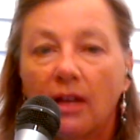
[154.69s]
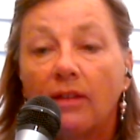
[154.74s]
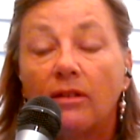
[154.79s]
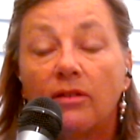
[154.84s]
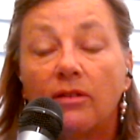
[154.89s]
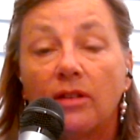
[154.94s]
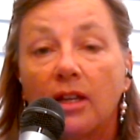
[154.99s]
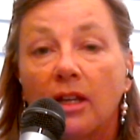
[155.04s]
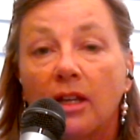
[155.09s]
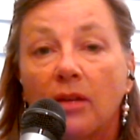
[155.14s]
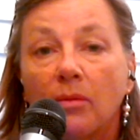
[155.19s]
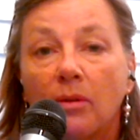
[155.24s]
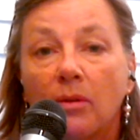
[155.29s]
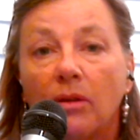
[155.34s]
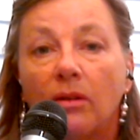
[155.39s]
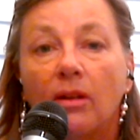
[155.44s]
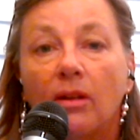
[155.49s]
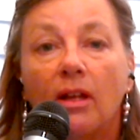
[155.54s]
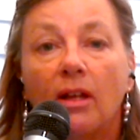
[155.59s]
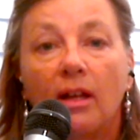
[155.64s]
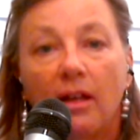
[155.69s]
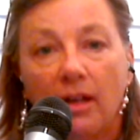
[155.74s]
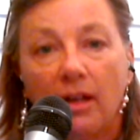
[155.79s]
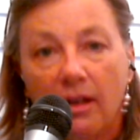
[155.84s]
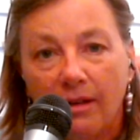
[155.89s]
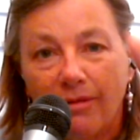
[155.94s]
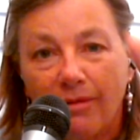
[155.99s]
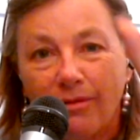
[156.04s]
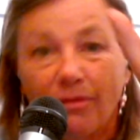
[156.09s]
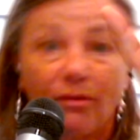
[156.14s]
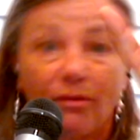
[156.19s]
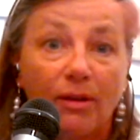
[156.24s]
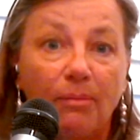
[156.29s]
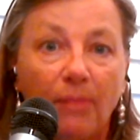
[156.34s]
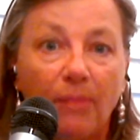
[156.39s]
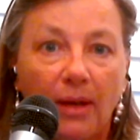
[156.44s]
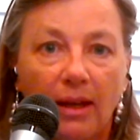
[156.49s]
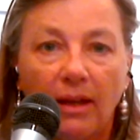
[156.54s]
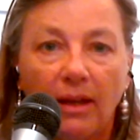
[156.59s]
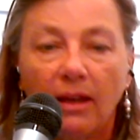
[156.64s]
There's equal
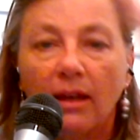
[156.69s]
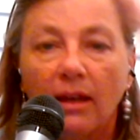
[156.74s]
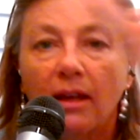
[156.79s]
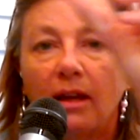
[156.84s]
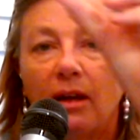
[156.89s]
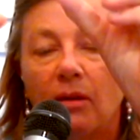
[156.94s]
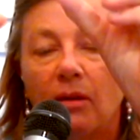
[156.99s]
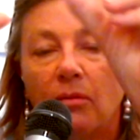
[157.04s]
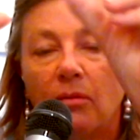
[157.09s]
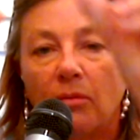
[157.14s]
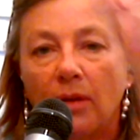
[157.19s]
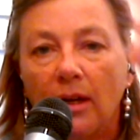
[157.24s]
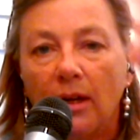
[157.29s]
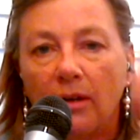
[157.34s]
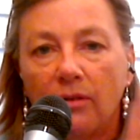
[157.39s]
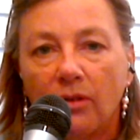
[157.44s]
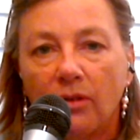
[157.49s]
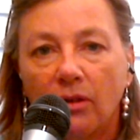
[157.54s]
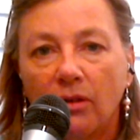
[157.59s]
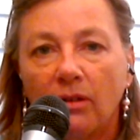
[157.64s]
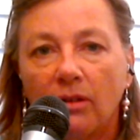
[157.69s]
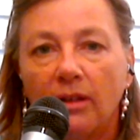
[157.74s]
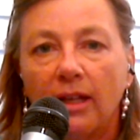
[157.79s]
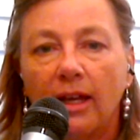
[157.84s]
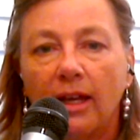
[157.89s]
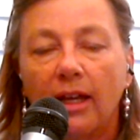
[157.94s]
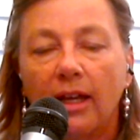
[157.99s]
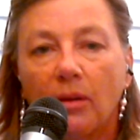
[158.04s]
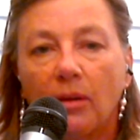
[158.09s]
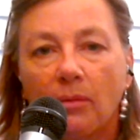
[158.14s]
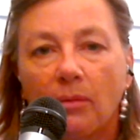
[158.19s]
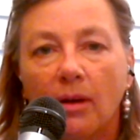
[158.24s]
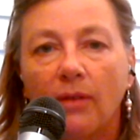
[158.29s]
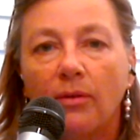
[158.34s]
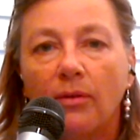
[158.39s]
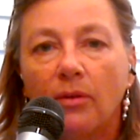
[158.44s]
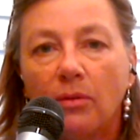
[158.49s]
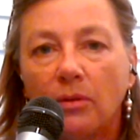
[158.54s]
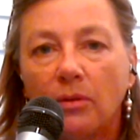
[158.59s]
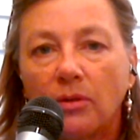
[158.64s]
gripping around her leg around
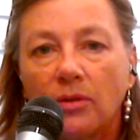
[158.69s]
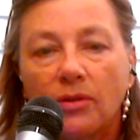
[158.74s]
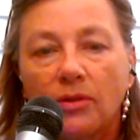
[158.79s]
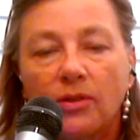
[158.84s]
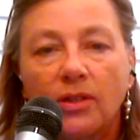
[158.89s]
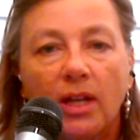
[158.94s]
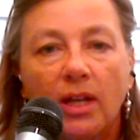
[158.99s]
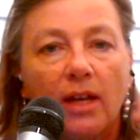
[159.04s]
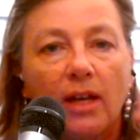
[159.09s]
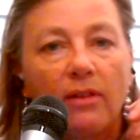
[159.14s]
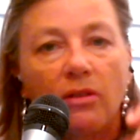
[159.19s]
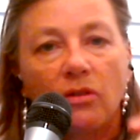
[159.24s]
the horse's side.